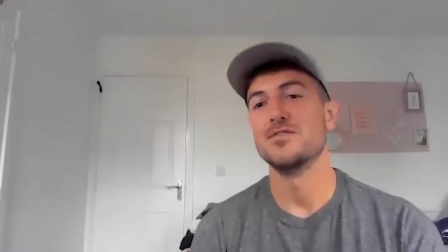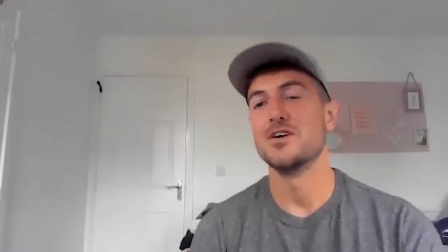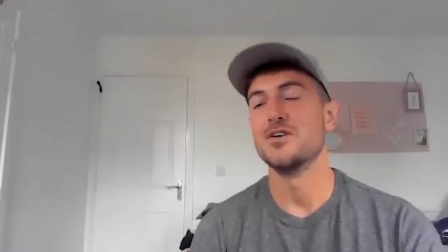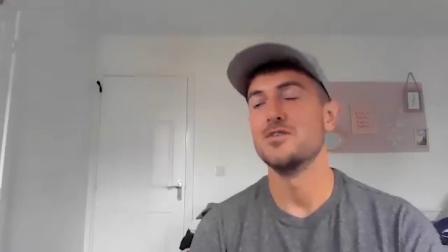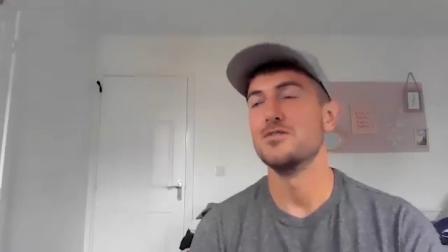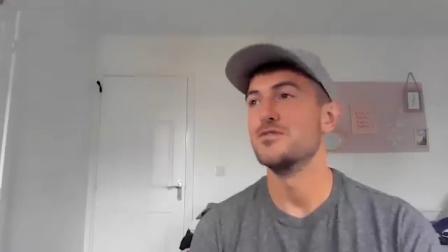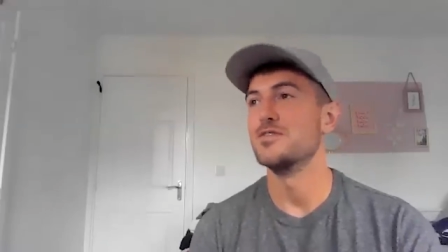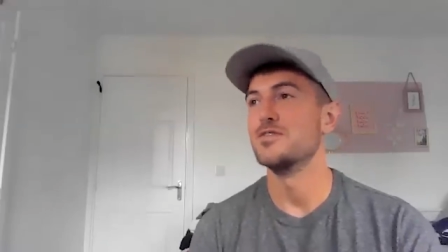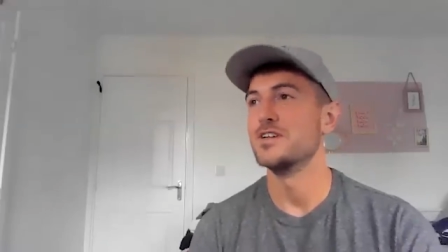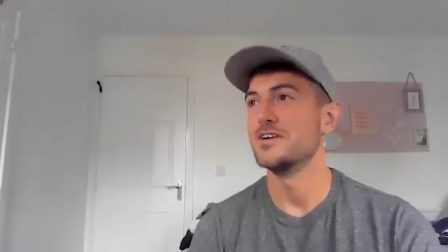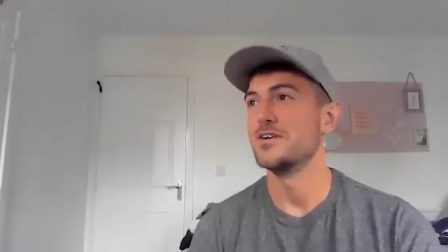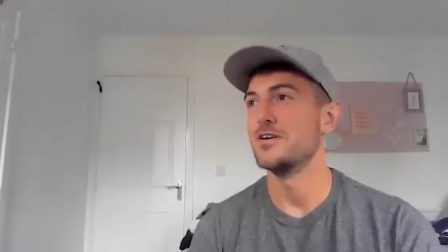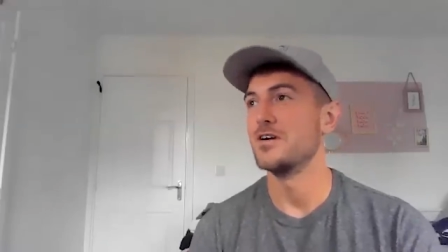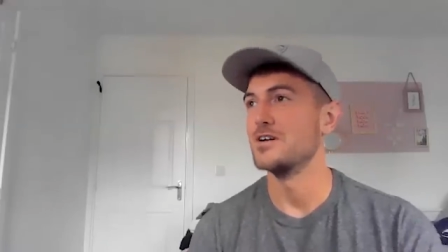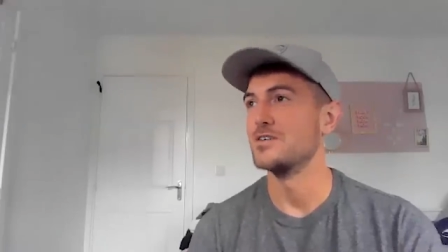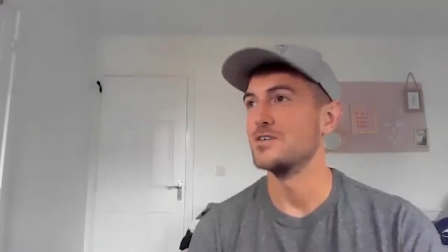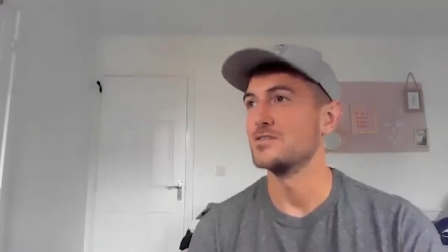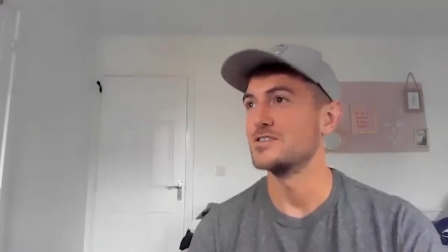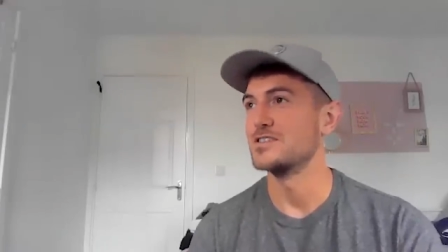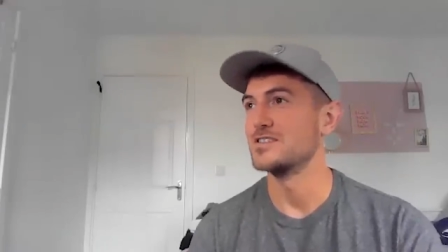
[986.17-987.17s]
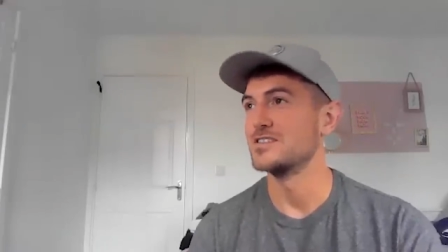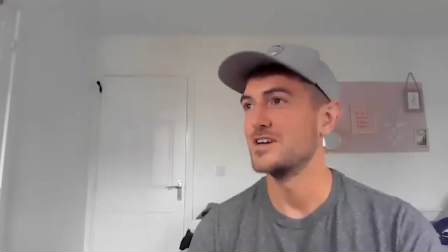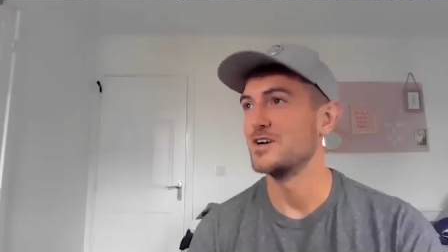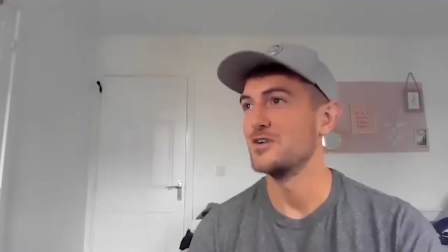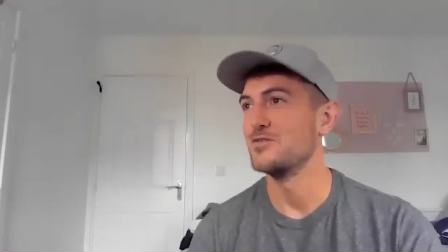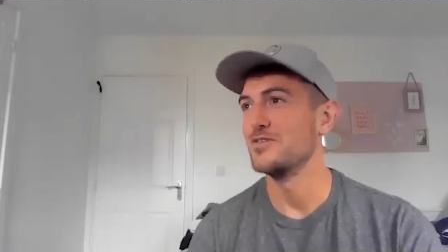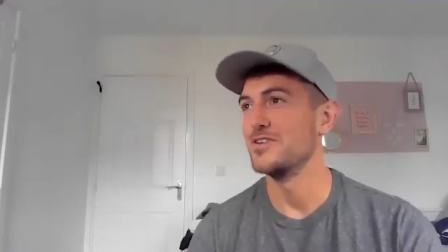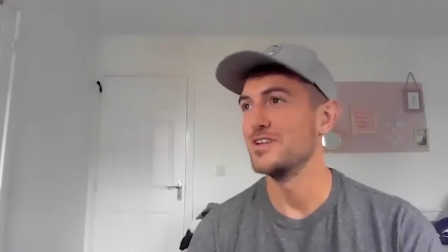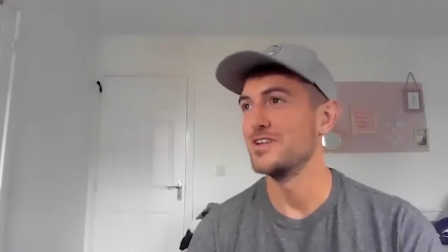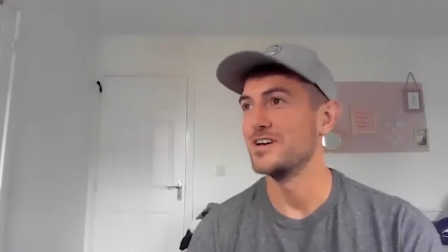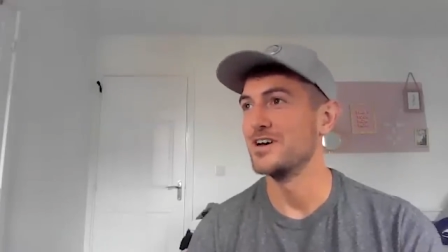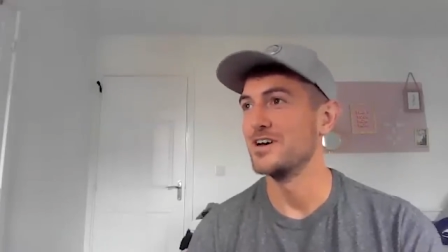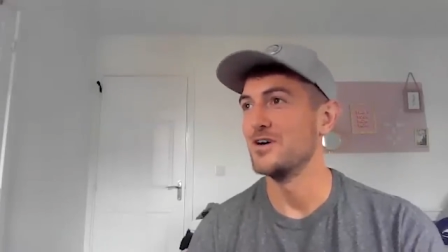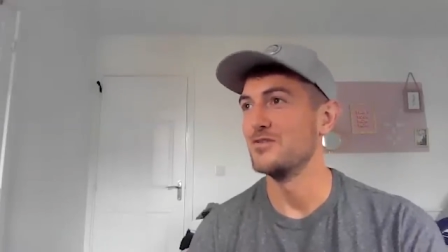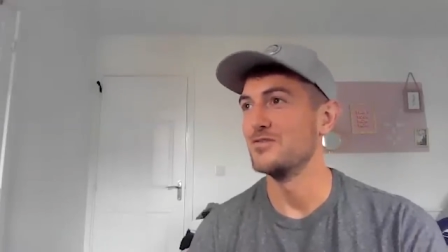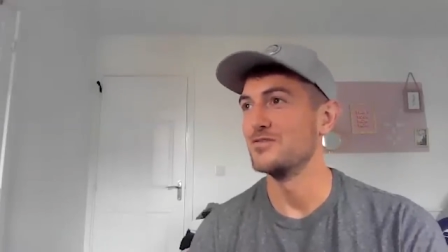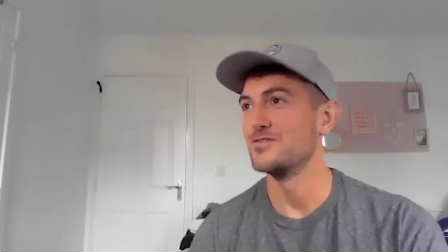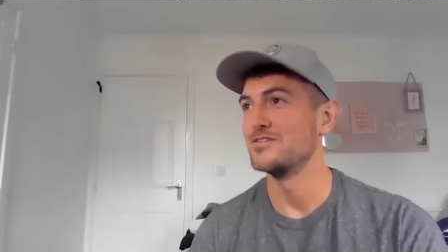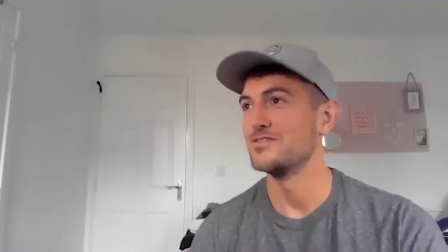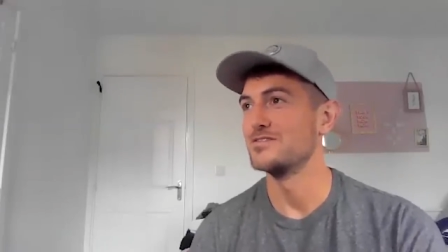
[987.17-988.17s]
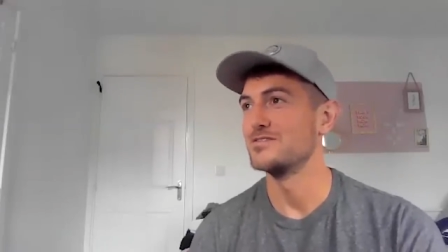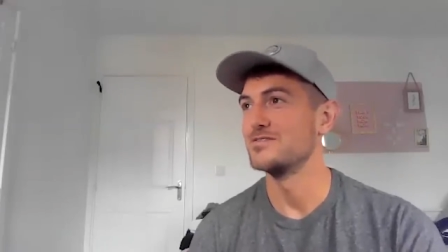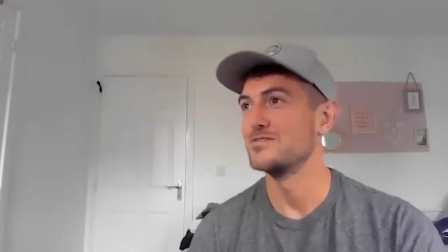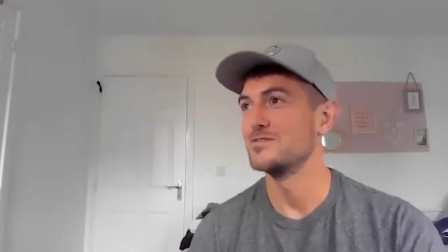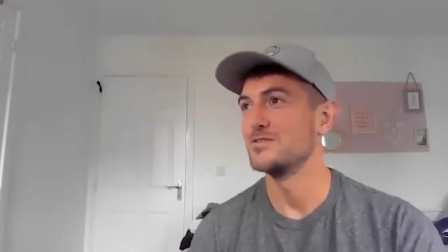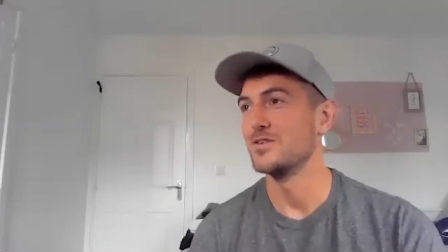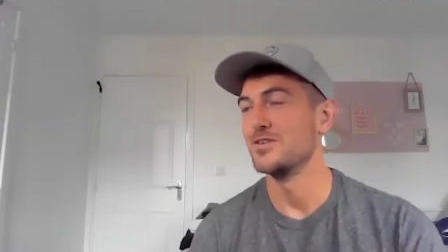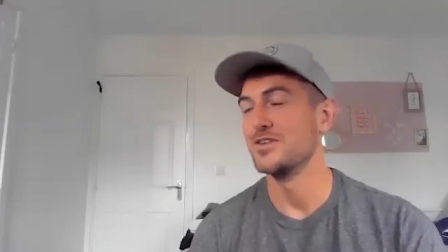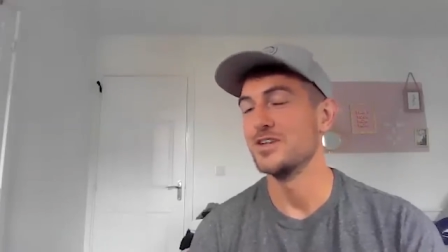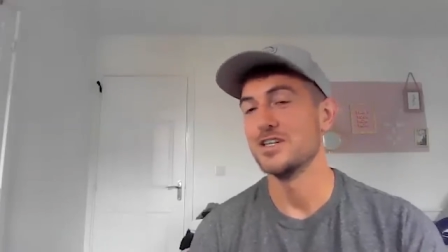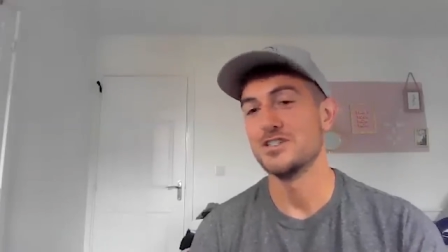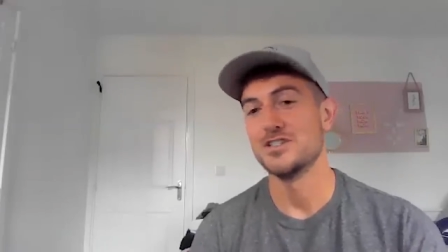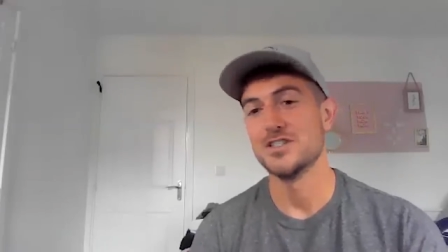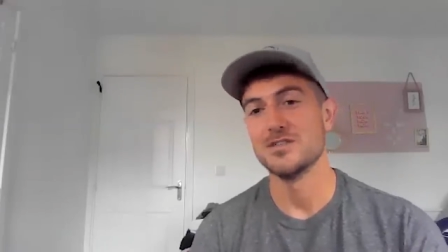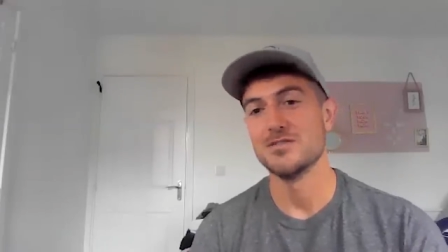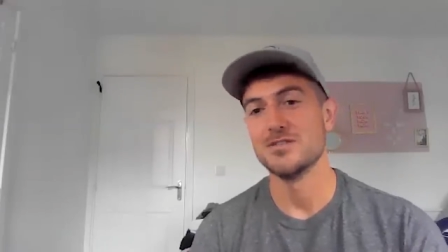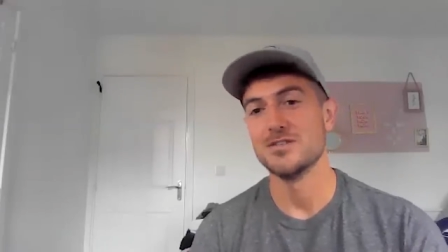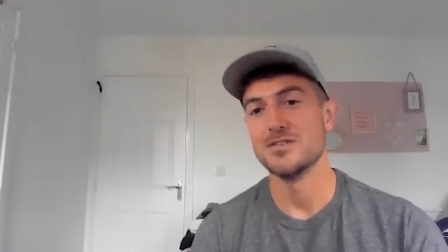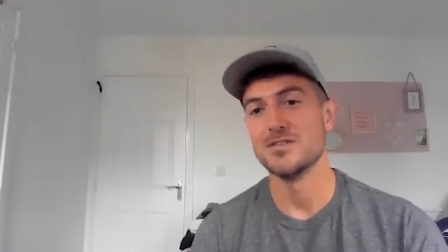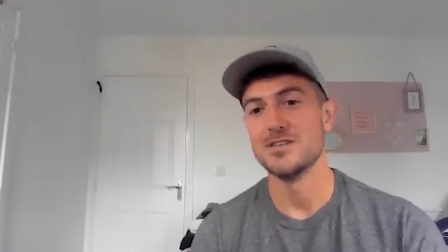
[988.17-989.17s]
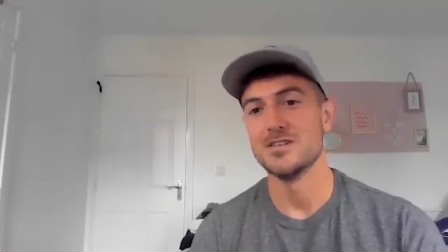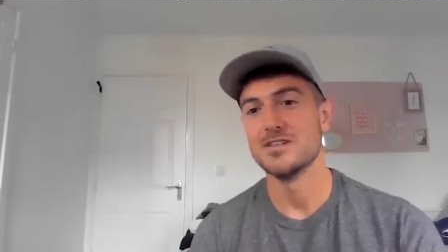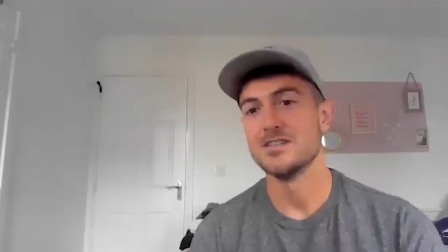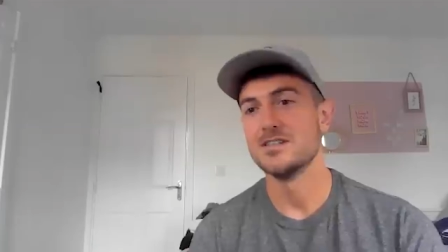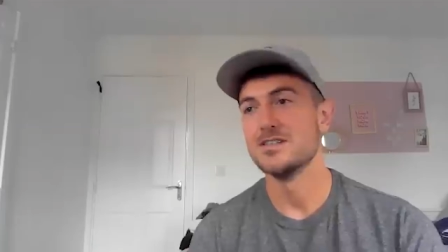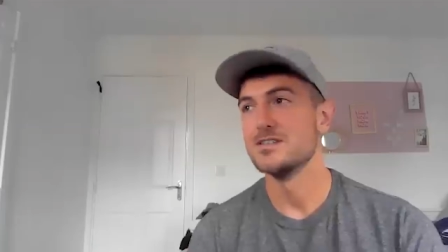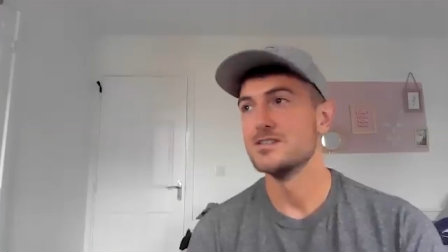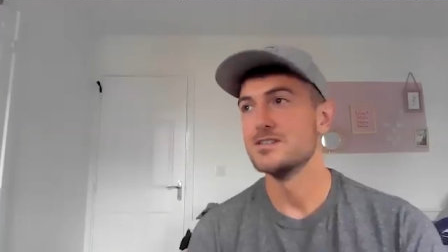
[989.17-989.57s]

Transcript: Hopefully crowds. Hopefully golf. Or this year, even. Yeah.